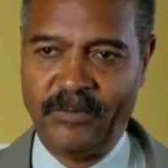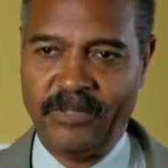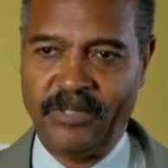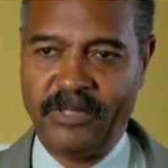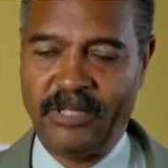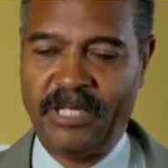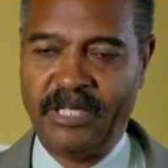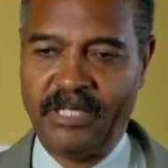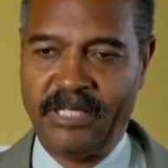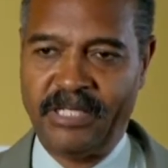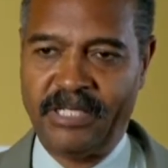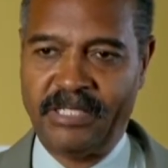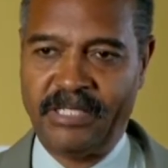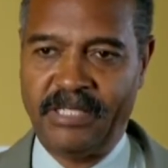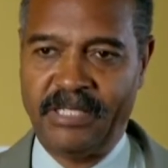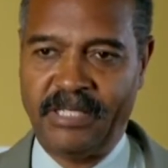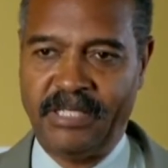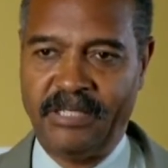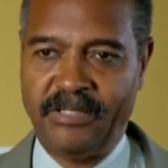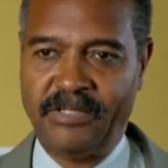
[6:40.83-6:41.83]
were on the
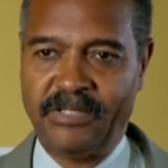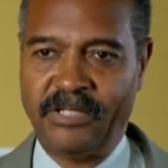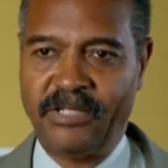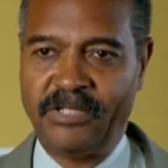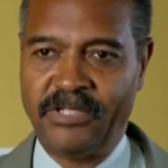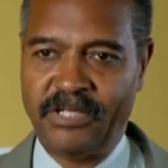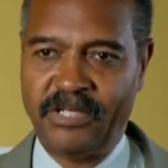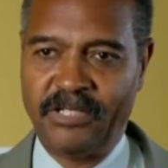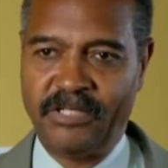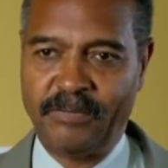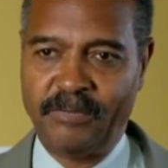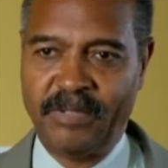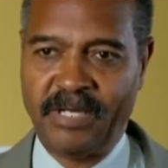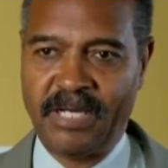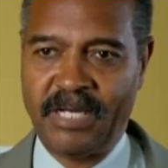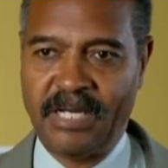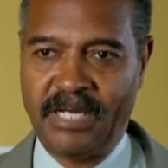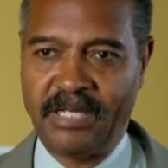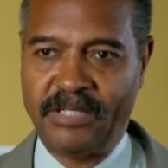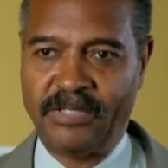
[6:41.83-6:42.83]
scene, such as
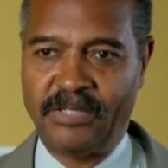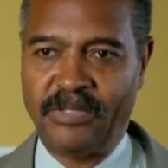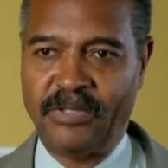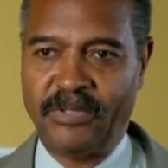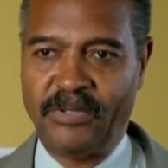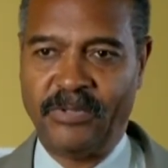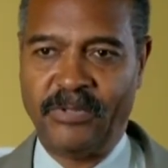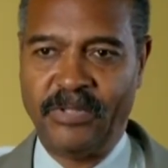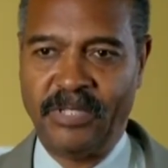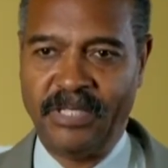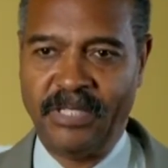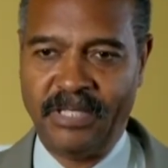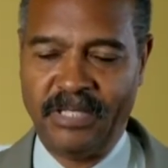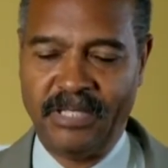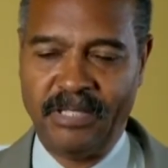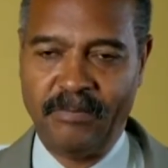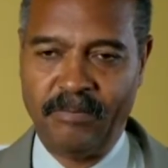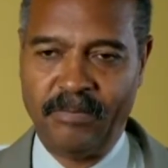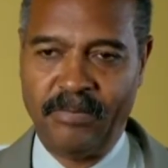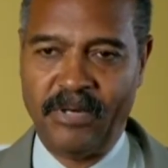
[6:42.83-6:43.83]
Picasso
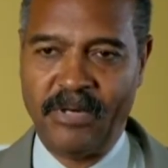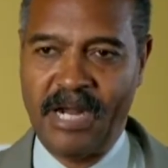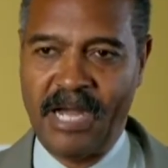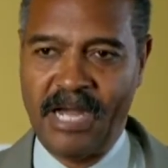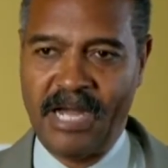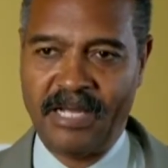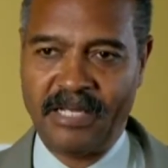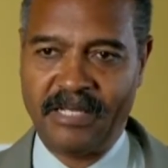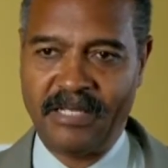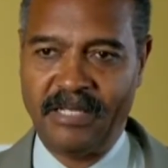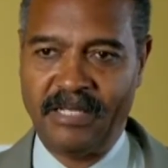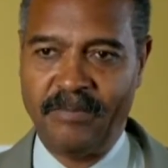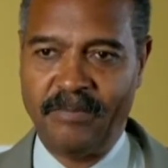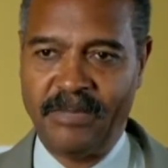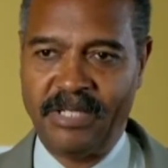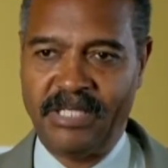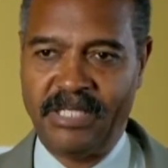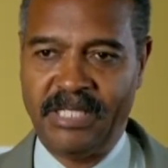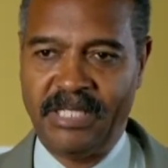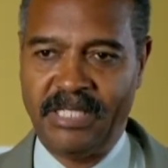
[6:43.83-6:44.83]
and Braque and
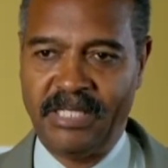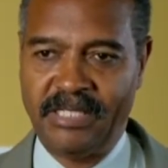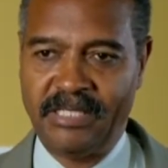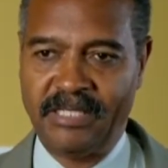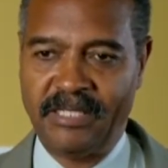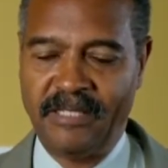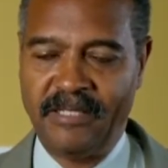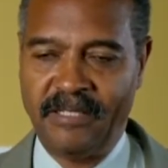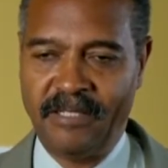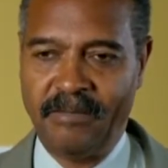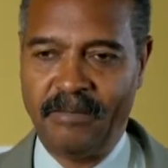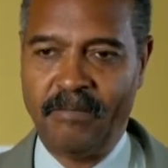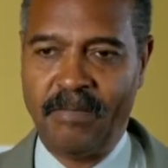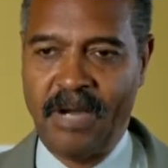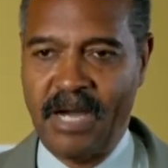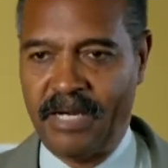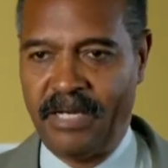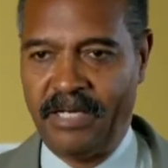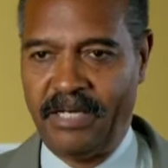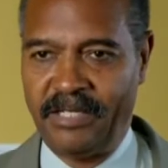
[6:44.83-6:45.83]
Matisse.
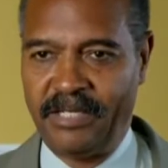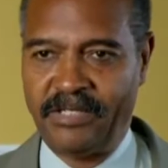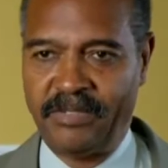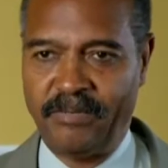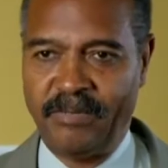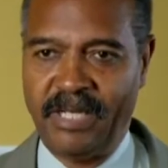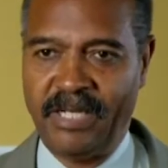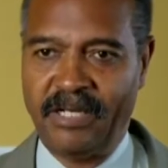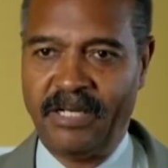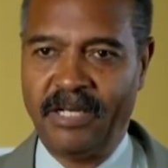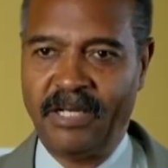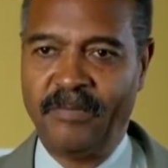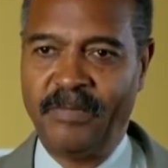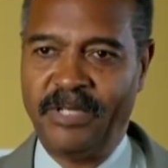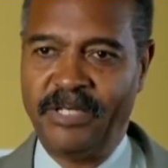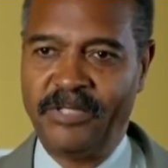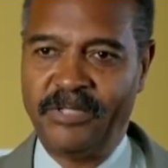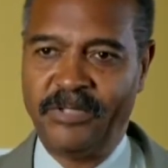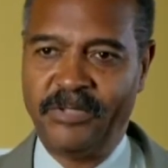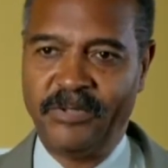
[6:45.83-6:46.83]
Modernism had come
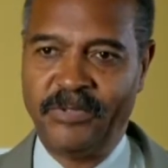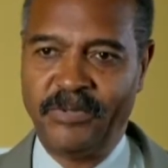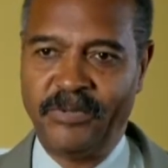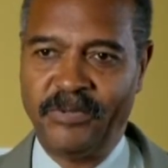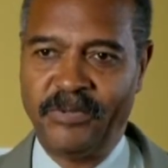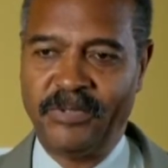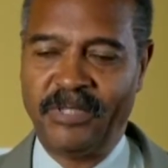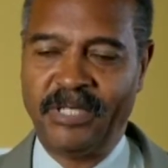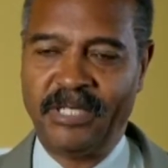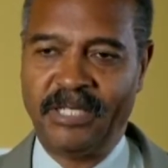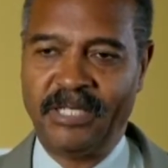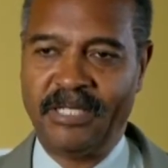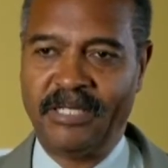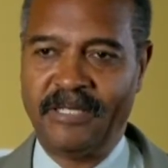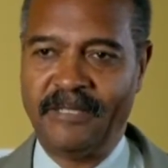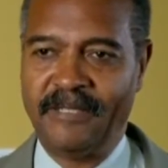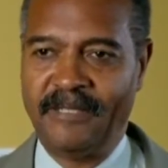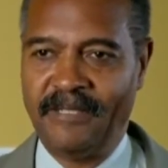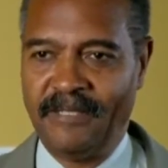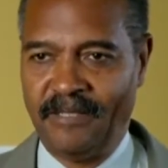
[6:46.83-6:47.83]
into
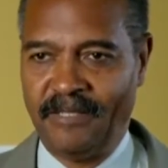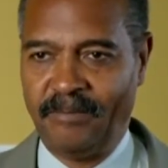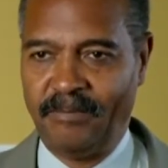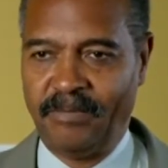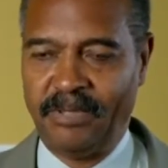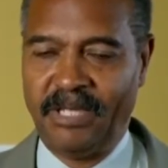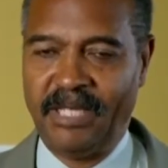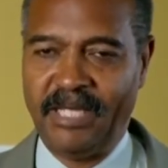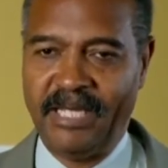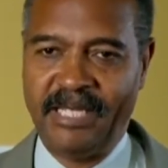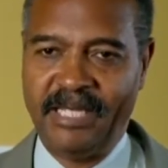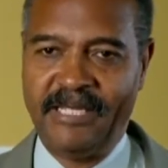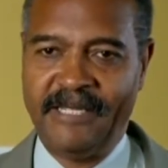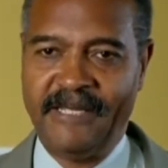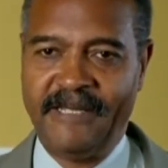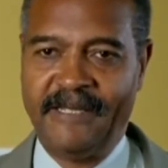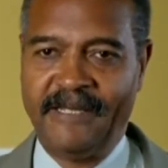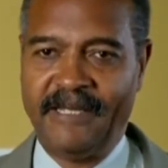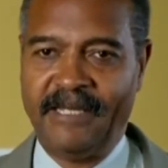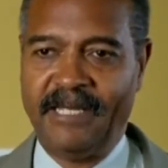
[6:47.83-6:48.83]
uh, play,
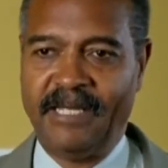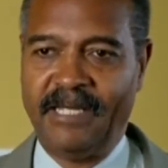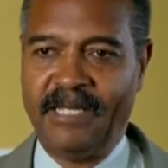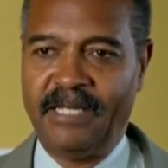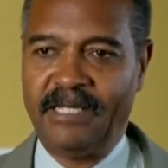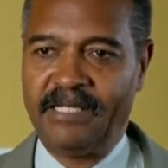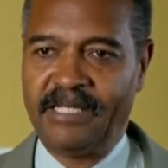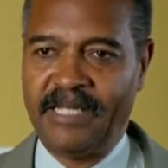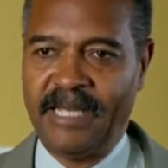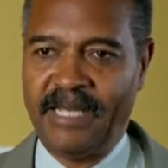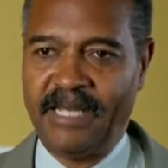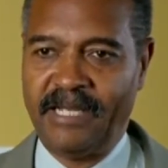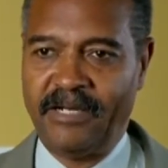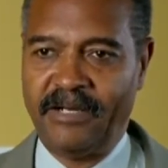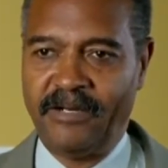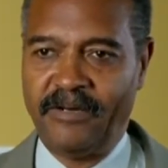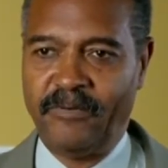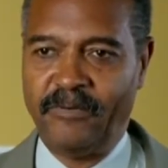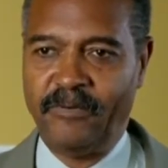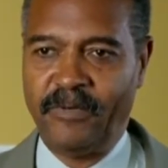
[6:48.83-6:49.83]
and
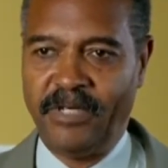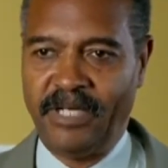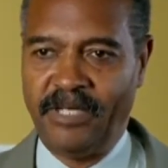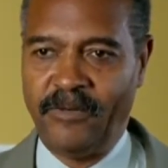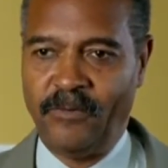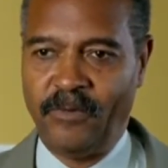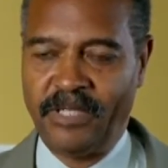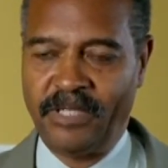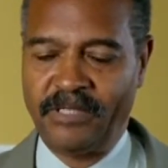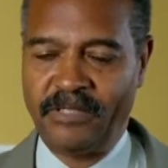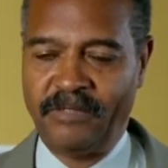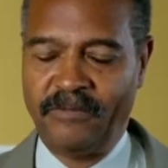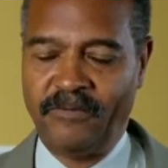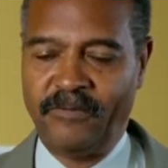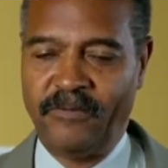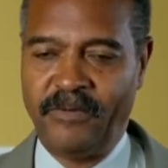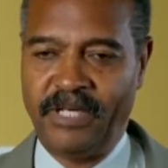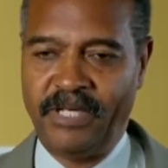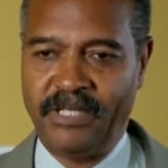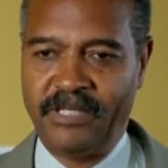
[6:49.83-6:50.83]
Tanner really wasn't
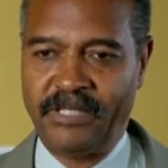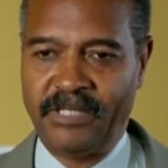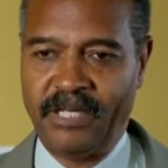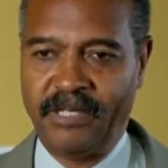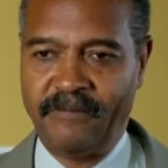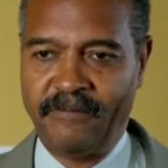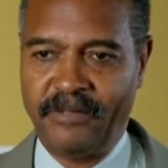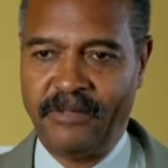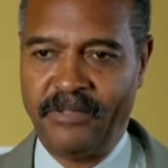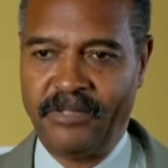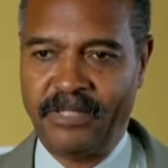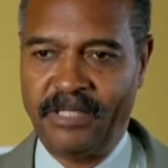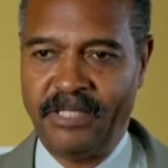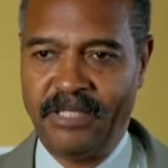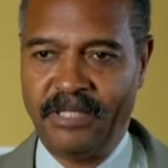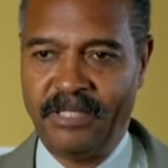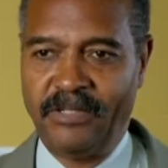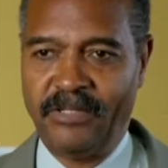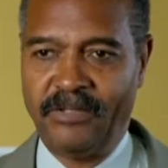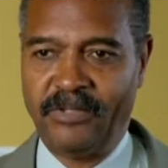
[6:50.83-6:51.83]
rediscovered,
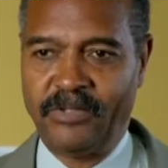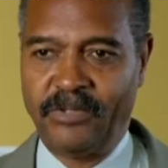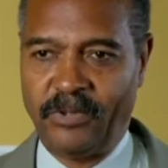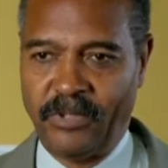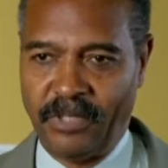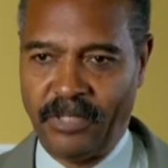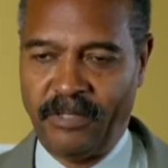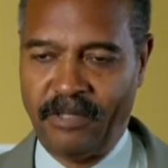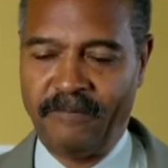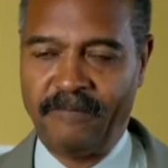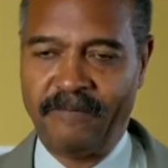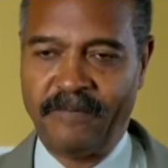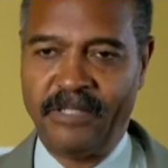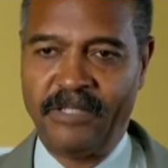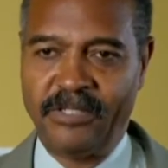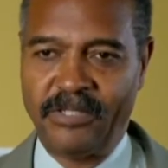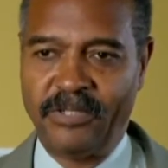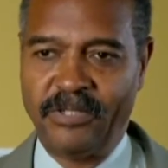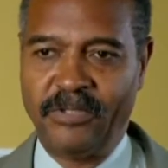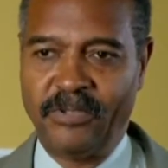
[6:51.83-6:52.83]
sort of,
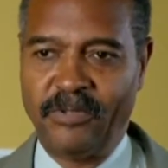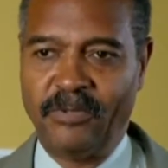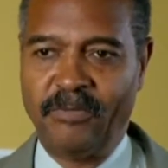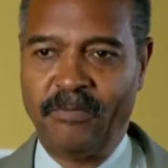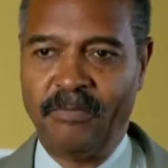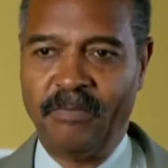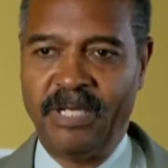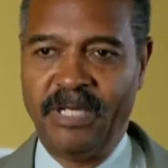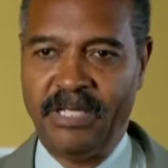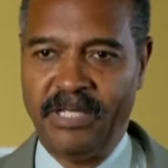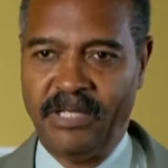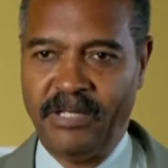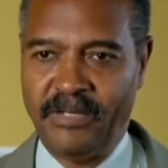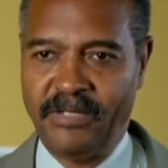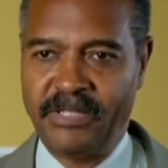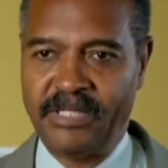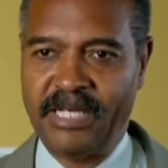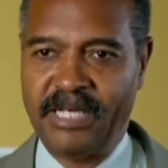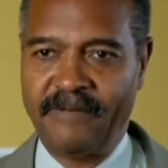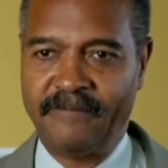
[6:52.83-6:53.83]
until many
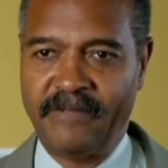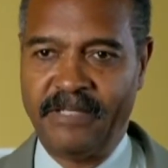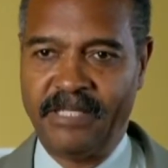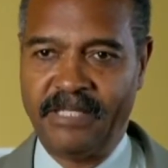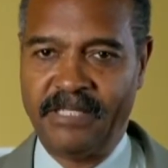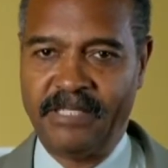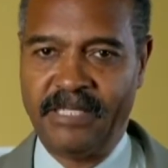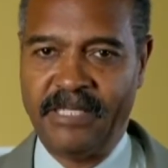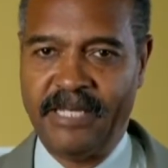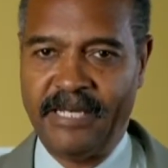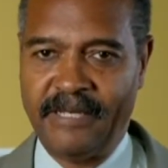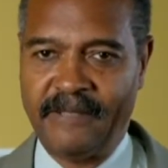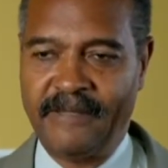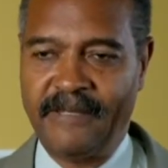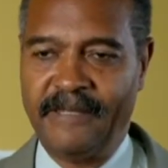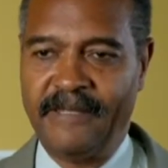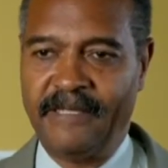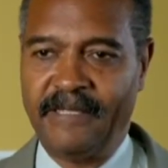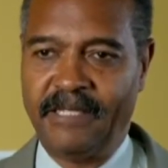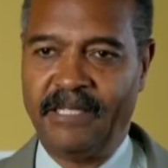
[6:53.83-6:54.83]
years after his death
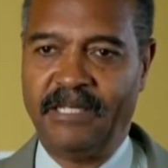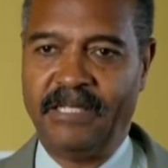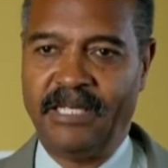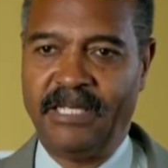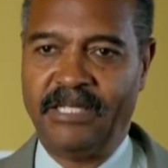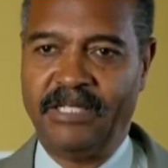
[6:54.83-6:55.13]
in